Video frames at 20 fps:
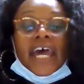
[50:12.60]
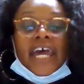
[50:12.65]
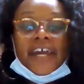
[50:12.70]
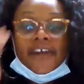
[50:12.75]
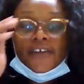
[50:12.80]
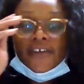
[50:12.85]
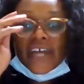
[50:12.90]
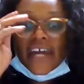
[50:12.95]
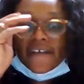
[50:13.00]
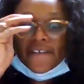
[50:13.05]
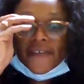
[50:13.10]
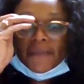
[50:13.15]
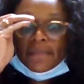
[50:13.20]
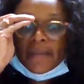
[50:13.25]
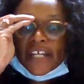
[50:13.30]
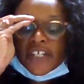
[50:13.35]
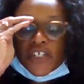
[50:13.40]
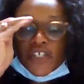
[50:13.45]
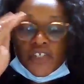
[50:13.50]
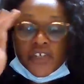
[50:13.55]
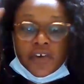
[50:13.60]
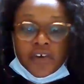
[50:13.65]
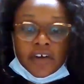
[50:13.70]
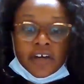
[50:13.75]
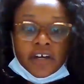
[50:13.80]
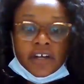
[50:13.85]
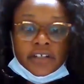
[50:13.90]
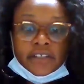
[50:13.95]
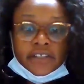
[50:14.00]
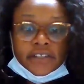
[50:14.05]
and you have to make
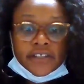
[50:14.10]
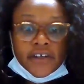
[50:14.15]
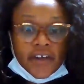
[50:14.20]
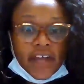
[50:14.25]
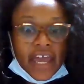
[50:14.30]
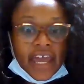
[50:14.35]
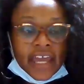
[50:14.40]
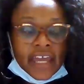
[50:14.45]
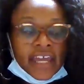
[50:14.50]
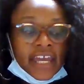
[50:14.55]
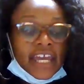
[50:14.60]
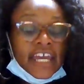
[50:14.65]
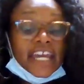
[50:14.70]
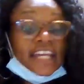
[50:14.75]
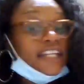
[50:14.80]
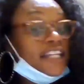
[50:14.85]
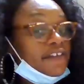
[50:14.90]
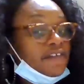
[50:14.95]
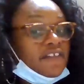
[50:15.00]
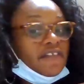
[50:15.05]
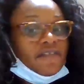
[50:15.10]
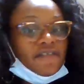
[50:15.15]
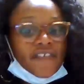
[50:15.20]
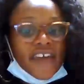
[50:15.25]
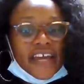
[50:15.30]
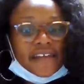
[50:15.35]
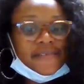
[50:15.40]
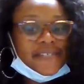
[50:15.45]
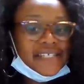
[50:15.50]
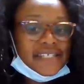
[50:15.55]
sure, okay, different
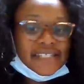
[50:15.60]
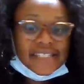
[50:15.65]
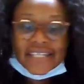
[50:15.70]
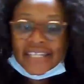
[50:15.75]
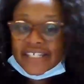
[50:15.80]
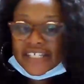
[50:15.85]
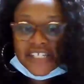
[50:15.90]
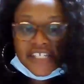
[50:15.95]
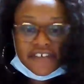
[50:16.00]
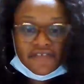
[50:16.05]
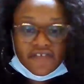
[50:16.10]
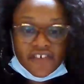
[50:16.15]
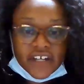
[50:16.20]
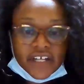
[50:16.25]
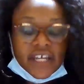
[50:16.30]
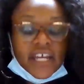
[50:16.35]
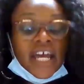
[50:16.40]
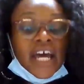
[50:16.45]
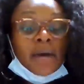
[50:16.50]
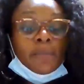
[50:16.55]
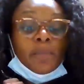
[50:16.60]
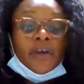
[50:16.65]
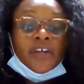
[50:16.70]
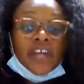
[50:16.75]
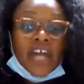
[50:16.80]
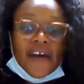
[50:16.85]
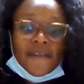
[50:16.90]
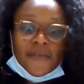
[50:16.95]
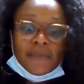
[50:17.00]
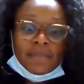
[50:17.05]
faces is different. But
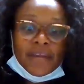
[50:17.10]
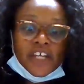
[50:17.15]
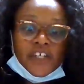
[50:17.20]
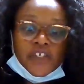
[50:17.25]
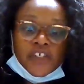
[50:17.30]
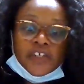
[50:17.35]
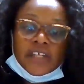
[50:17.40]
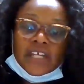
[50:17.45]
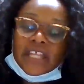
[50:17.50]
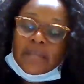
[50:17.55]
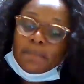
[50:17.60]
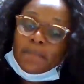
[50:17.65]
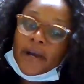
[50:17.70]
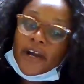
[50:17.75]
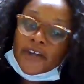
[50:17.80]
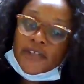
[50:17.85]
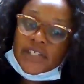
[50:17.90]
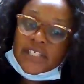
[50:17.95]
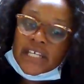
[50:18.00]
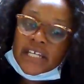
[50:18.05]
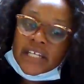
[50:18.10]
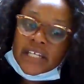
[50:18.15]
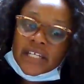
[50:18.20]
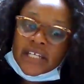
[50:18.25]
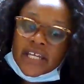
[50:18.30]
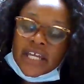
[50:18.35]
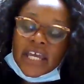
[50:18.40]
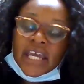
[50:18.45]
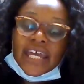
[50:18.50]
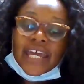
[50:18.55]
you have to make sure the person
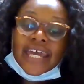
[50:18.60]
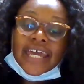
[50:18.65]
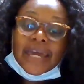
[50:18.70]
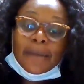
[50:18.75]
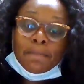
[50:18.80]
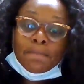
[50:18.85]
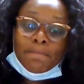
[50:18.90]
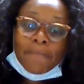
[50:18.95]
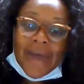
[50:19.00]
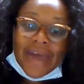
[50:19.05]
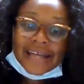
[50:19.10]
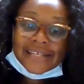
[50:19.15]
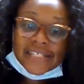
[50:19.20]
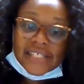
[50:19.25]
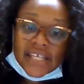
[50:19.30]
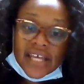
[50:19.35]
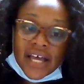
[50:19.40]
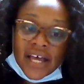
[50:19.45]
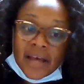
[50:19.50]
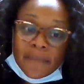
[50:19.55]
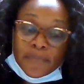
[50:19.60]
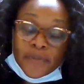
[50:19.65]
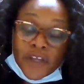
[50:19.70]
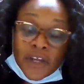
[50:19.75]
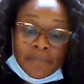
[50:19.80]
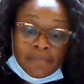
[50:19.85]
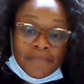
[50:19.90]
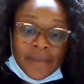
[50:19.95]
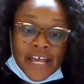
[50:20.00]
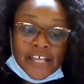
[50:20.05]
backs up
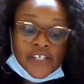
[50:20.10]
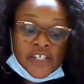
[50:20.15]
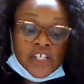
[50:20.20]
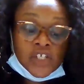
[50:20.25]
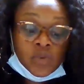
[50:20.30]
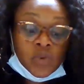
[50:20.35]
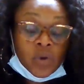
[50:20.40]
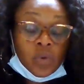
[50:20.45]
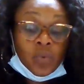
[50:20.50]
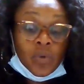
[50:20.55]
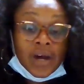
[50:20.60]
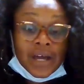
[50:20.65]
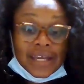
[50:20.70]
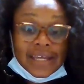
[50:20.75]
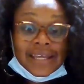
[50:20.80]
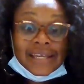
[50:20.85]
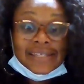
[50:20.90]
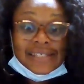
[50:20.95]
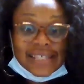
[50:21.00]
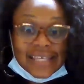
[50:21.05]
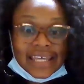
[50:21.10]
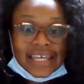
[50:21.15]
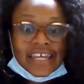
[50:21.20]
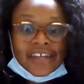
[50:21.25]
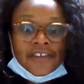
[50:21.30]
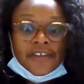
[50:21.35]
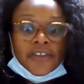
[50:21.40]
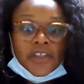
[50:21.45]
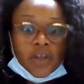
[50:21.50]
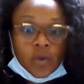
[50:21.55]
their message with what is
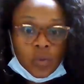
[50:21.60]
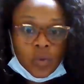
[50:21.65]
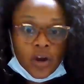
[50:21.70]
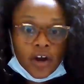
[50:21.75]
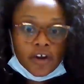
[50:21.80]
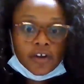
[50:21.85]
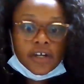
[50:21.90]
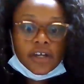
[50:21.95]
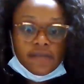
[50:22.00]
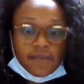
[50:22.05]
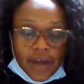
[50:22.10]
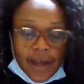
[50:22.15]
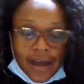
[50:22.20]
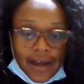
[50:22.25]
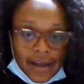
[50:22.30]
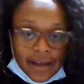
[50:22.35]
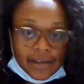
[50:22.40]
in the Word of